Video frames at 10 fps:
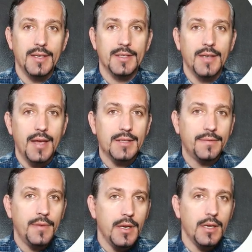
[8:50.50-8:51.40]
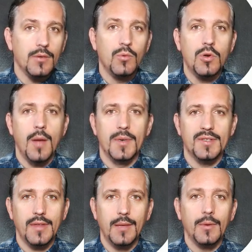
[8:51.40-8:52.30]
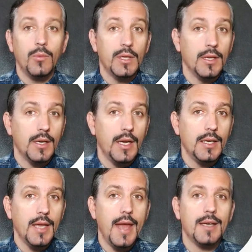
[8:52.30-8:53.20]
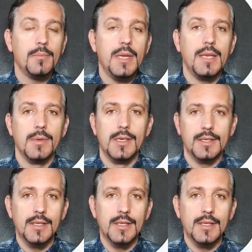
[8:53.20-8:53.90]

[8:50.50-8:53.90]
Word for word: is a nice free WooCommerce theme with a clean and minimalist